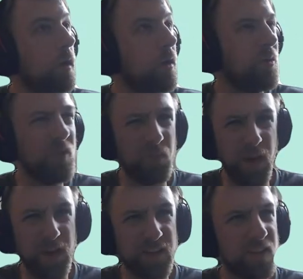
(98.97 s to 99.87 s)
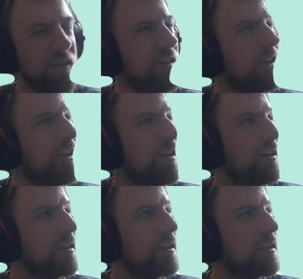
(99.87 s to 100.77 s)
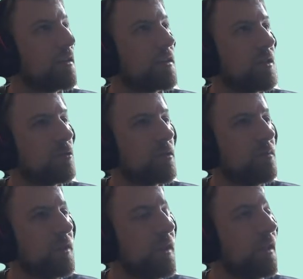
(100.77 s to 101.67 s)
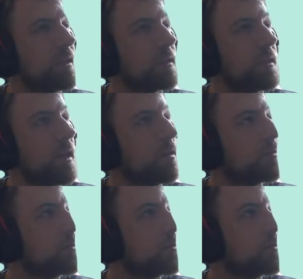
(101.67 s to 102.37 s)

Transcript: Really bad at the social media stuff.